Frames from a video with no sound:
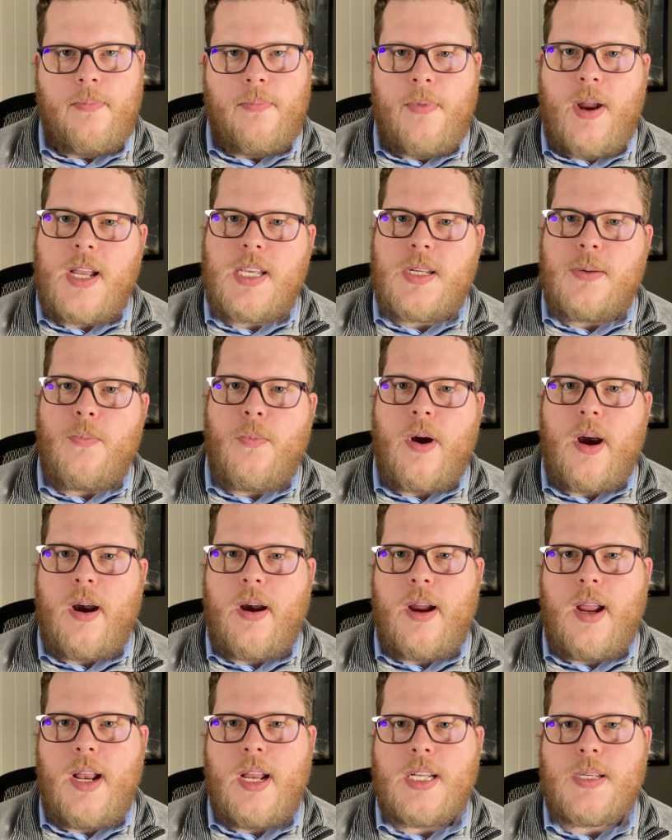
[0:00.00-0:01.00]

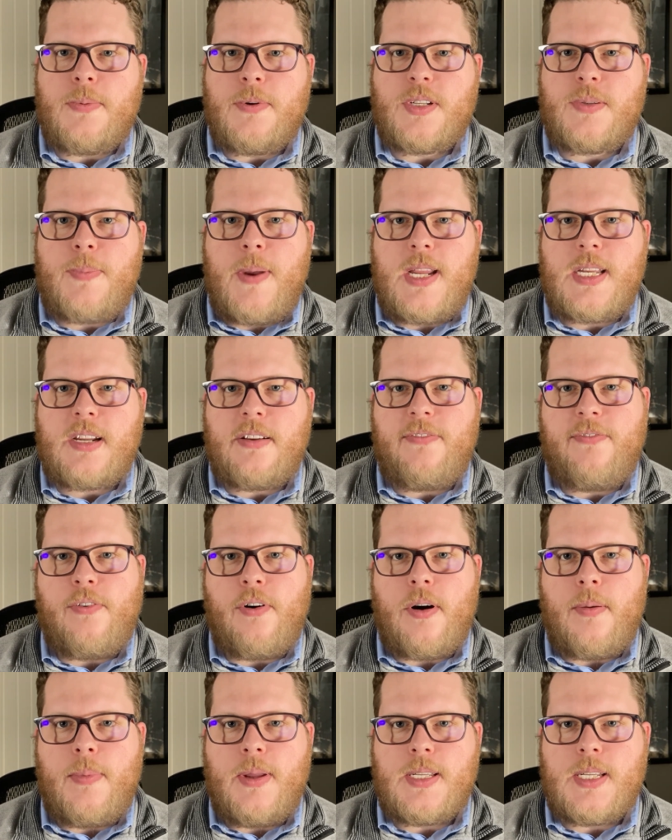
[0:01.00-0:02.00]
Ransomware, in its most basic
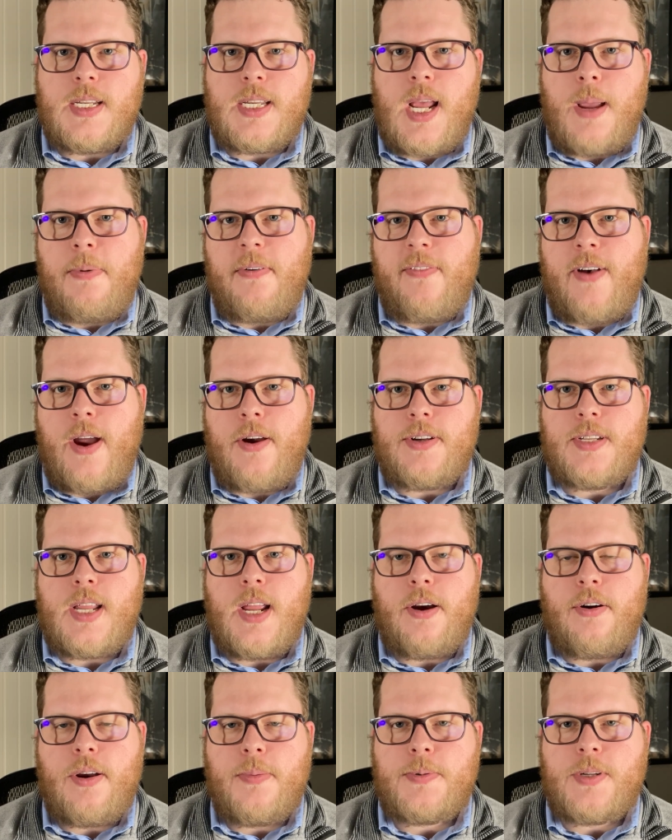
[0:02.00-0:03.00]
form, is a type of virus
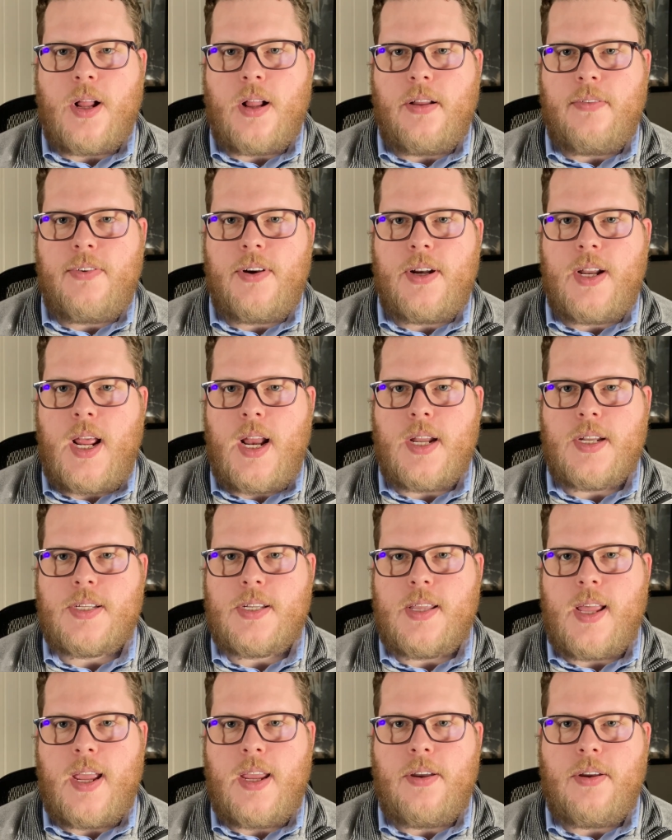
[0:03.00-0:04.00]
that encrypts all of your data
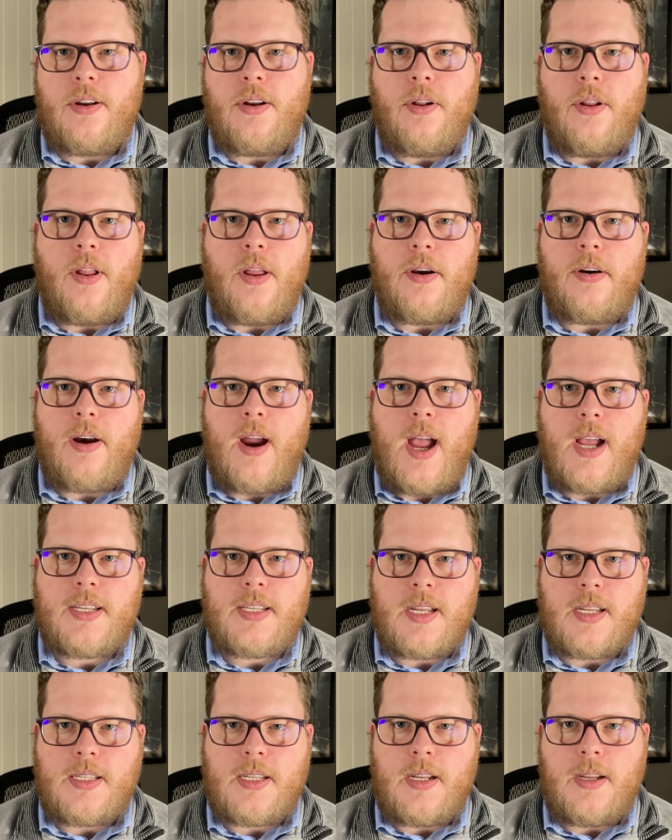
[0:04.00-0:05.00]
so that you can no longer
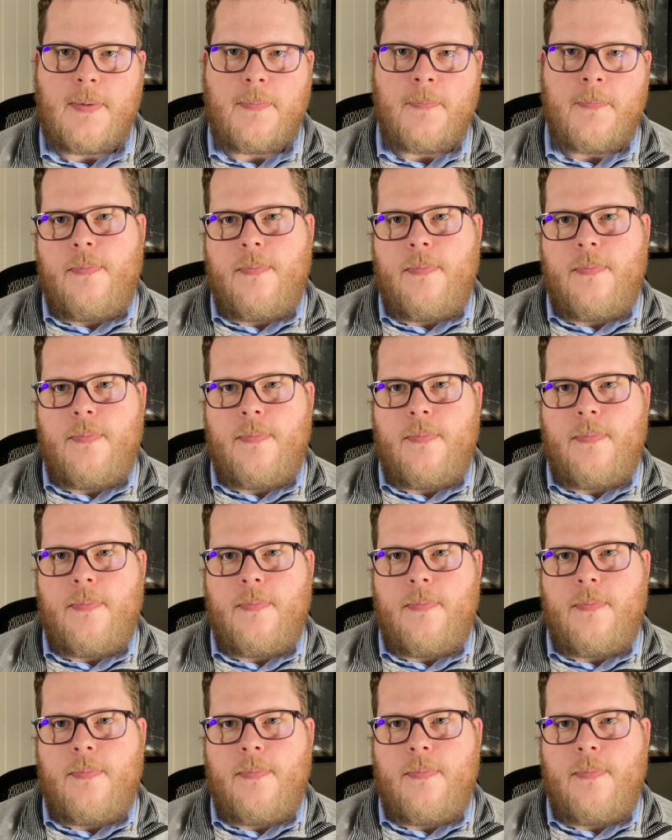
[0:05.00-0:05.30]
access it.